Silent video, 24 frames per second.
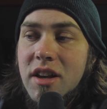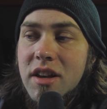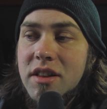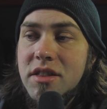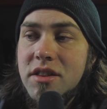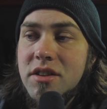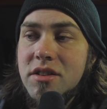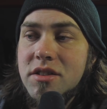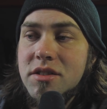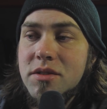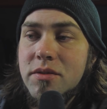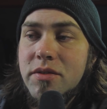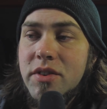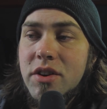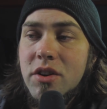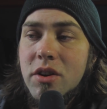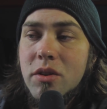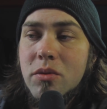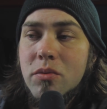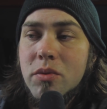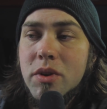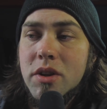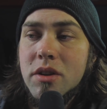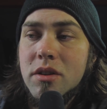And there's a
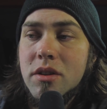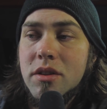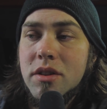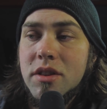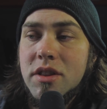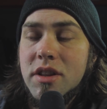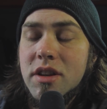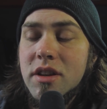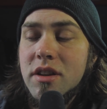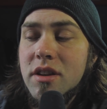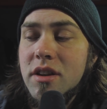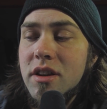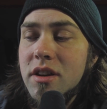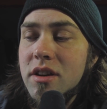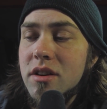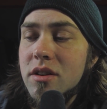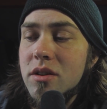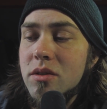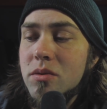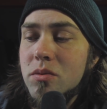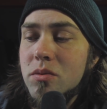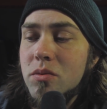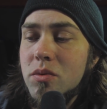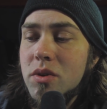very real thing
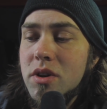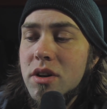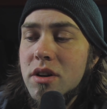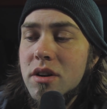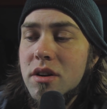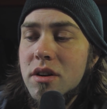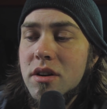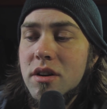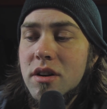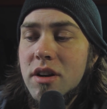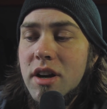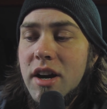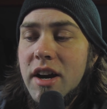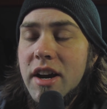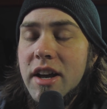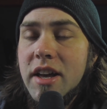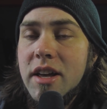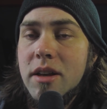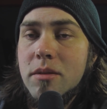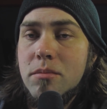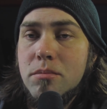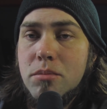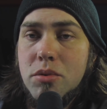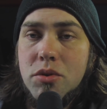here where I
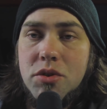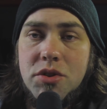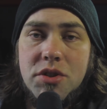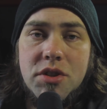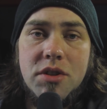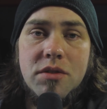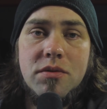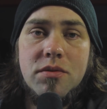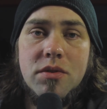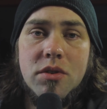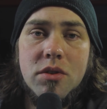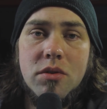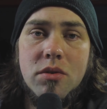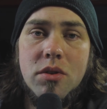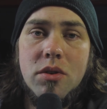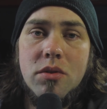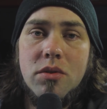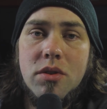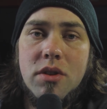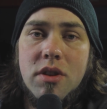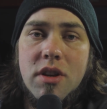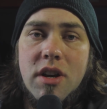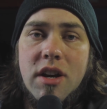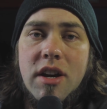am pushing for
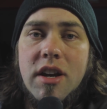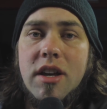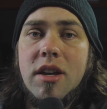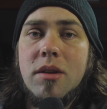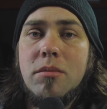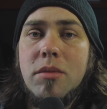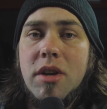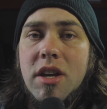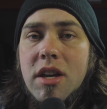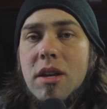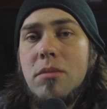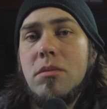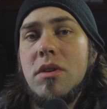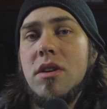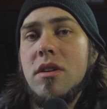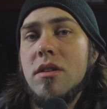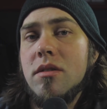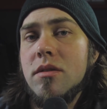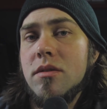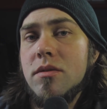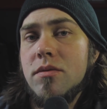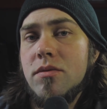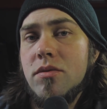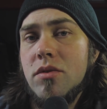growth. I am
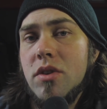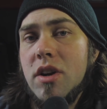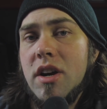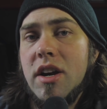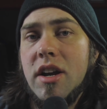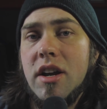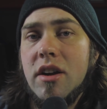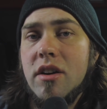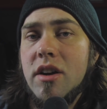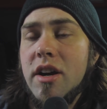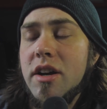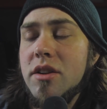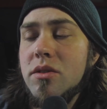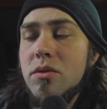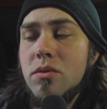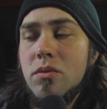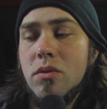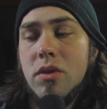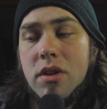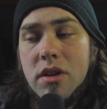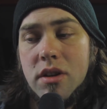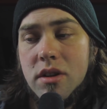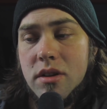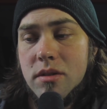aiming for higher. I
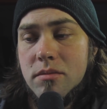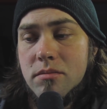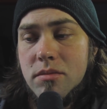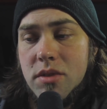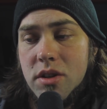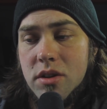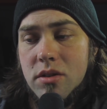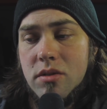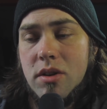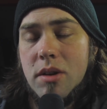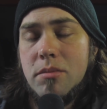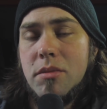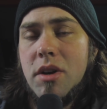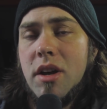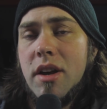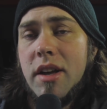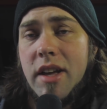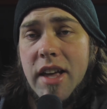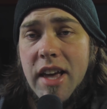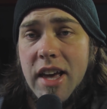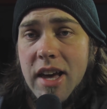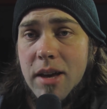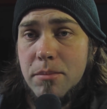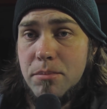don't want to, you know, I'm
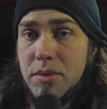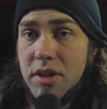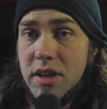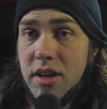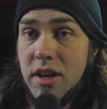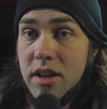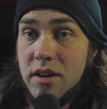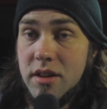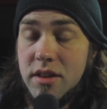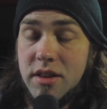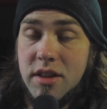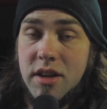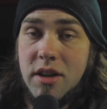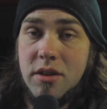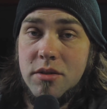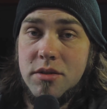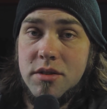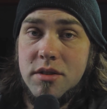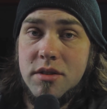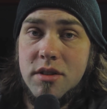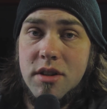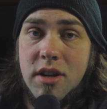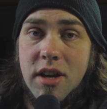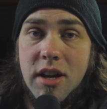not happy at
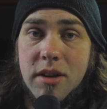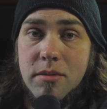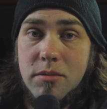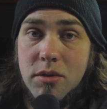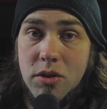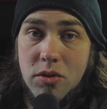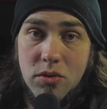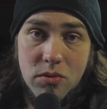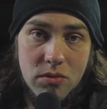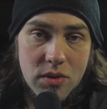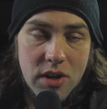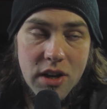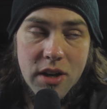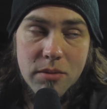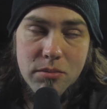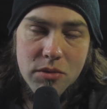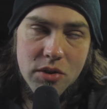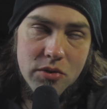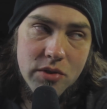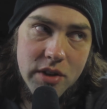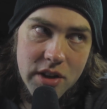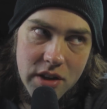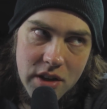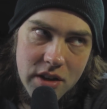1,000. I know, I'm
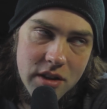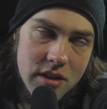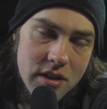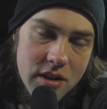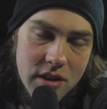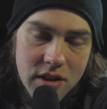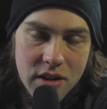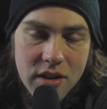greedy.